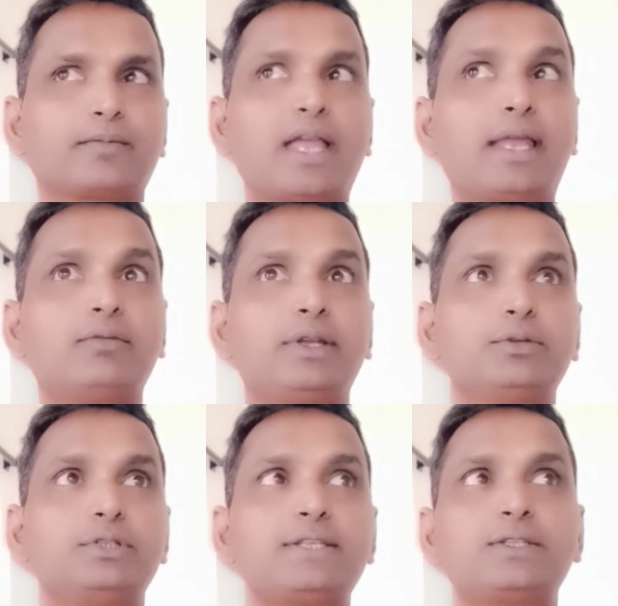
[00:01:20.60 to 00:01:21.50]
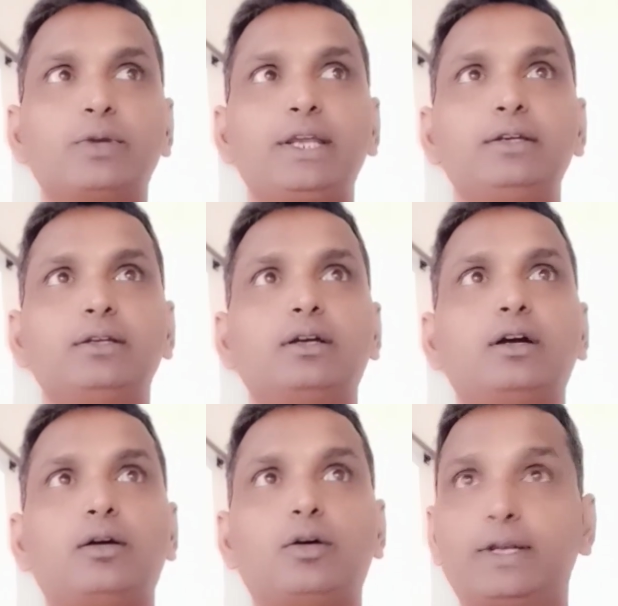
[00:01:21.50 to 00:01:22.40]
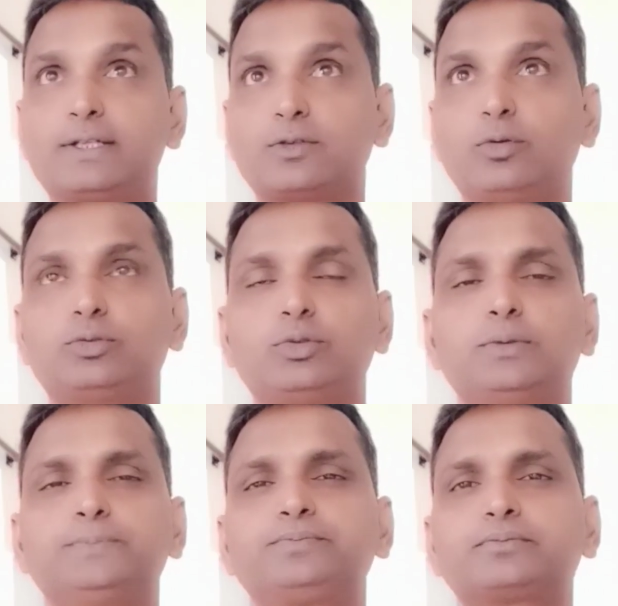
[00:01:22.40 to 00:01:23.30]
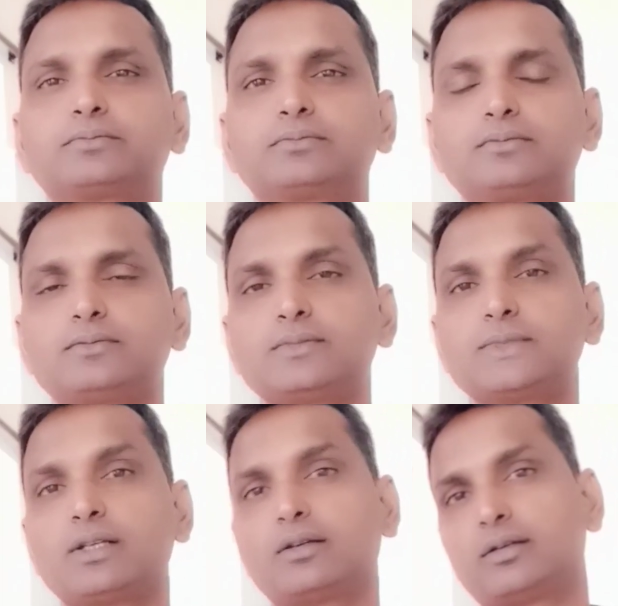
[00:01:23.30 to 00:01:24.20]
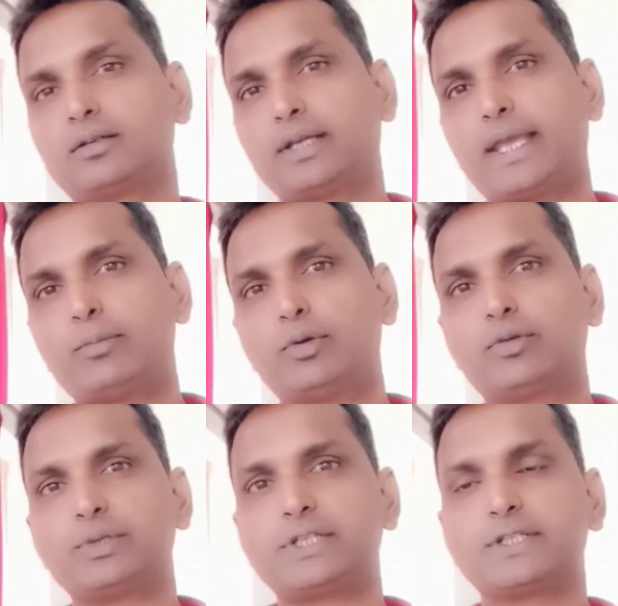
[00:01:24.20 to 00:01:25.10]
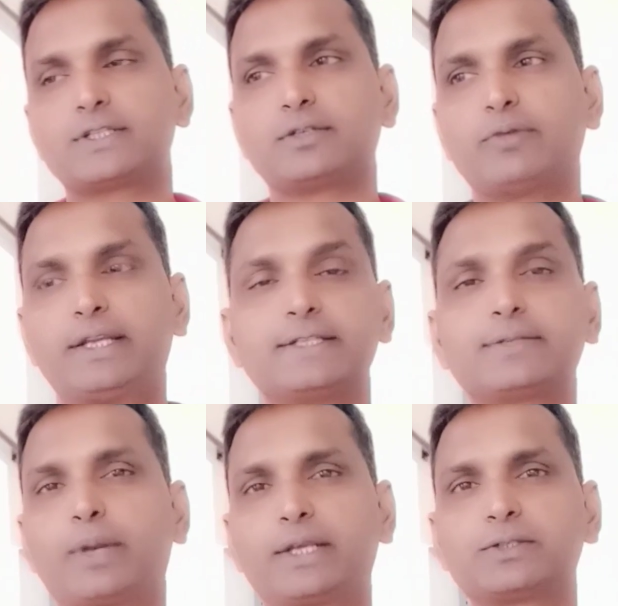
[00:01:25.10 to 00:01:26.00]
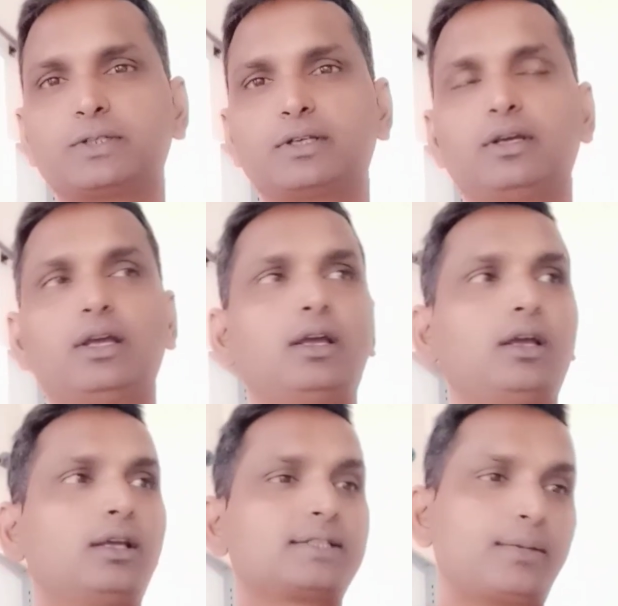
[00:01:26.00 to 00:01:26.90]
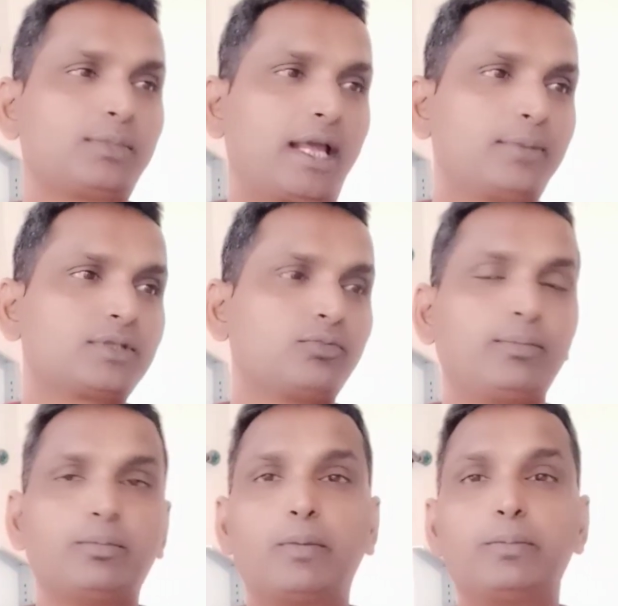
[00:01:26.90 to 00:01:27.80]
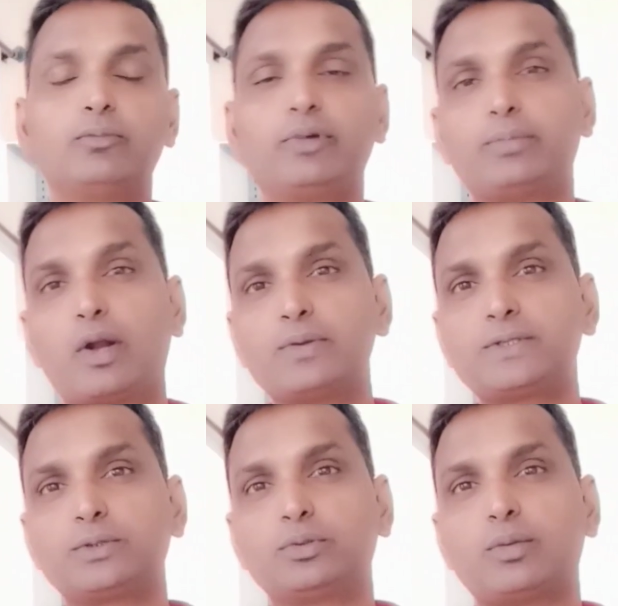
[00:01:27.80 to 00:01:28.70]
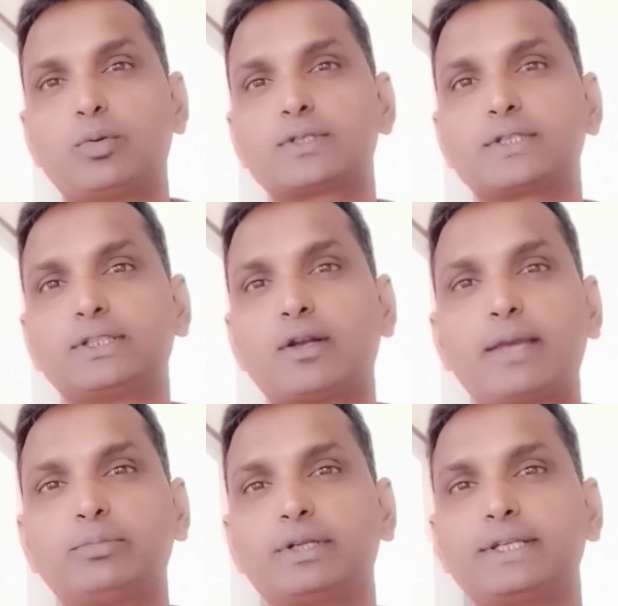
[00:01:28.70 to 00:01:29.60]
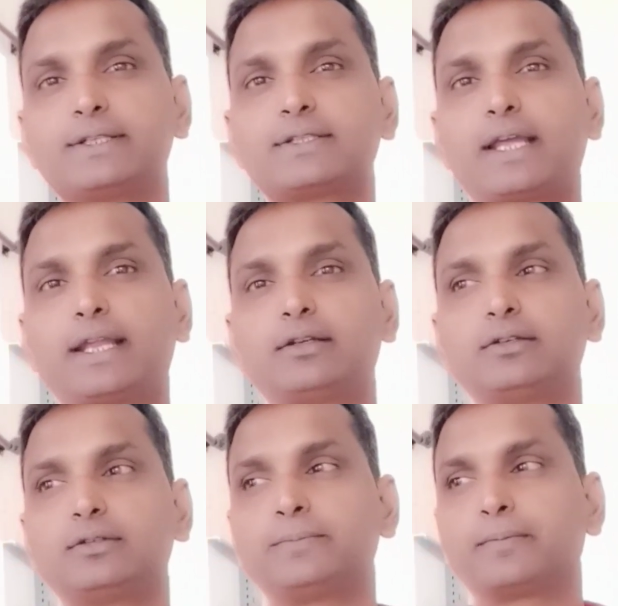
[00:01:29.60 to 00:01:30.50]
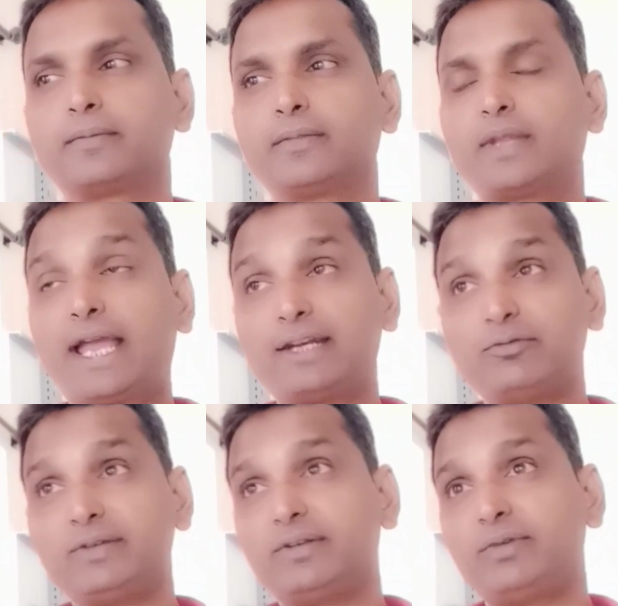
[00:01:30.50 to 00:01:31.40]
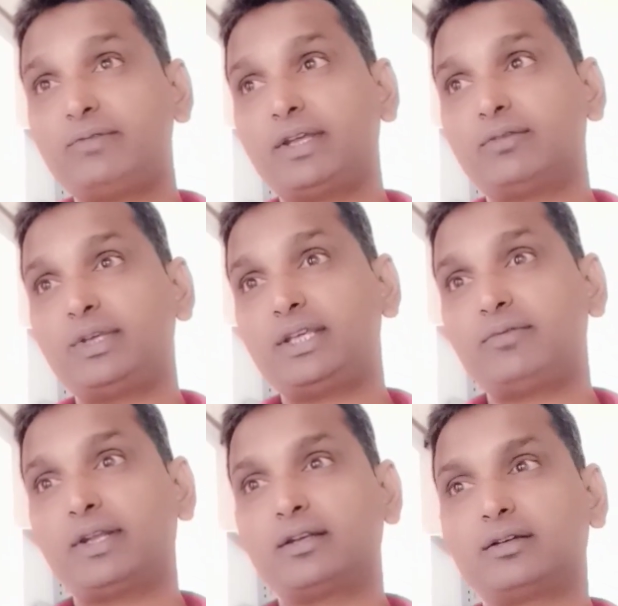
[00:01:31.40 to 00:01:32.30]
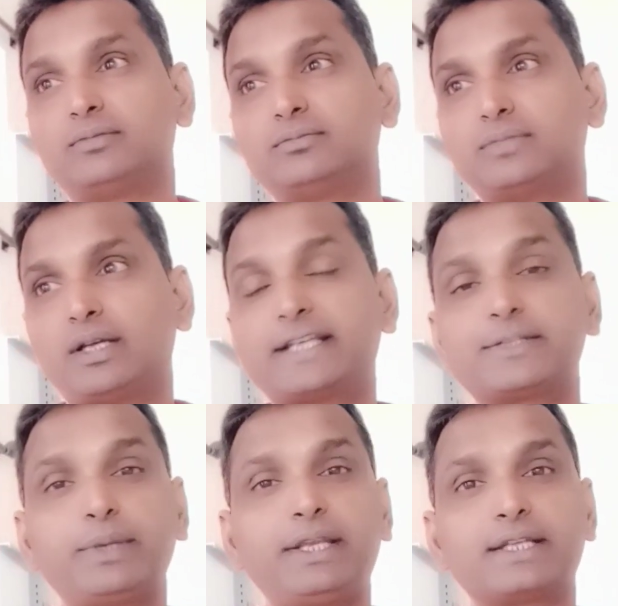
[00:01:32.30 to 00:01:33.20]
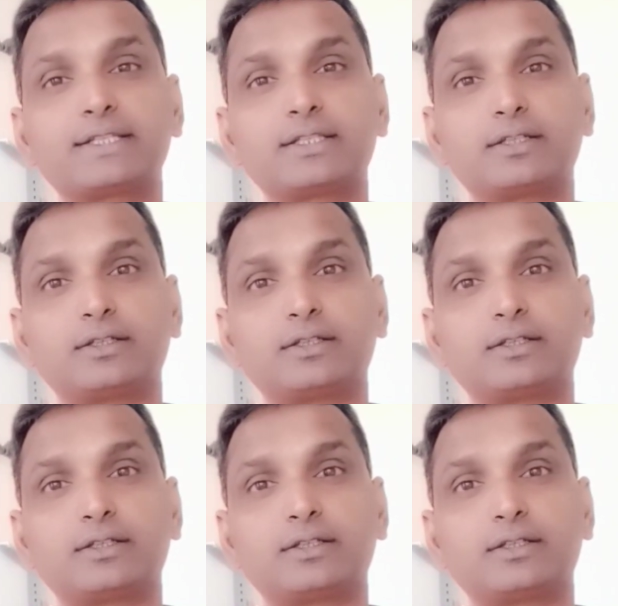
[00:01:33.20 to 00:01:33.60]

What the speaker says: and when you just read or else go through a book which is very inspirational, sometimes we browse through the books in the libraries and we even experience